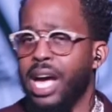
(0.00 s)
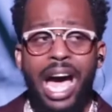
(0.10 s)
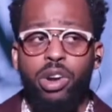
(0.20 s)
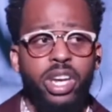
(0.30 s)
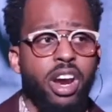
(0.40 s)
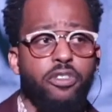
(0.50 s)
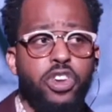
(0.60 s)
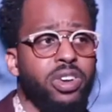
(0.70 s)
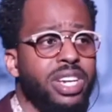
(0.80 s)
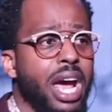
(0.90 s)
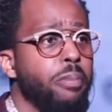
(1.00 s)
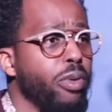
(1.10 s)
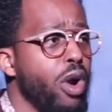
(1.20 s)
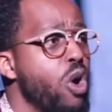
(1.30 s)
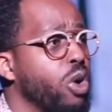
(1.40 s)
I don't care if you're dead
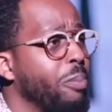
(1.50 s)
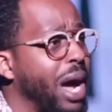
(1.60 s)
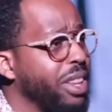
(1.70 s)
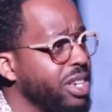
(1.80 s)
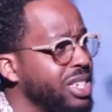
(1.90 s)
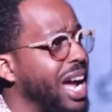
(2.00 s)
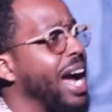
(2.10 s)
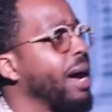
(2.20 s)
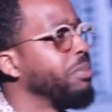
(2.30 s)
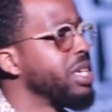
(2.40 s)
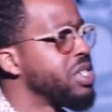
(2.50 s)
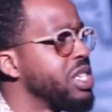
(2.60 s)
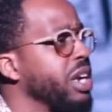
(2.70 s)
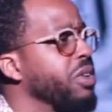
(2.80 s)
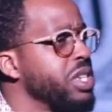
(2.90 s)
broke. By the time this
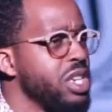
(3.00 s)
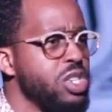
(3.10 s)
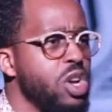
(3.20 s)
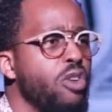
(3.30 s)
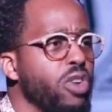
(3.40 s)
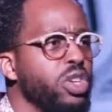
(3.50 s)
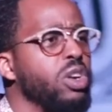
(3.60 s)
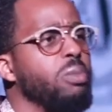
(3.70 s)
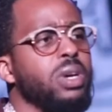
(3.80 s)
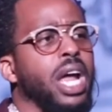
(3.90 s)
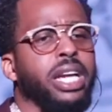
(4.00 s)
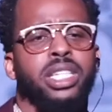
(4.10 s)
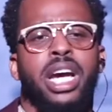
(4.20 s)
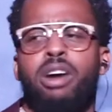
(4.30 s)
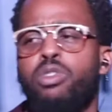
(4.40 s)
series is over, you're going to be like,
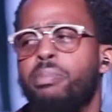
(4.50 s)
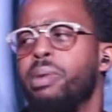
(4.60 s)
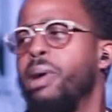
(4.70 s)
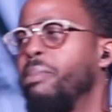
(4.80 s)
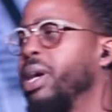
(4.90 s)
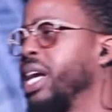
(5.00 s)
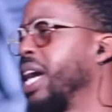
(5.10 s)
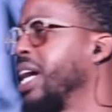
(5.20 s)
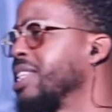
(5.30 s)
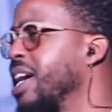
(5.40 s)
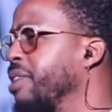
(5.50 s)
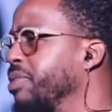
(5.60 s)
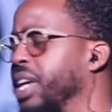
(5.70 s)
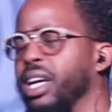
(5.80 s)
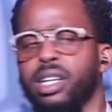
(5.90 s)
child, run me my money. I ain't got time
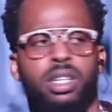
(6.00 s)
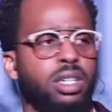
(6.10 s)
for that.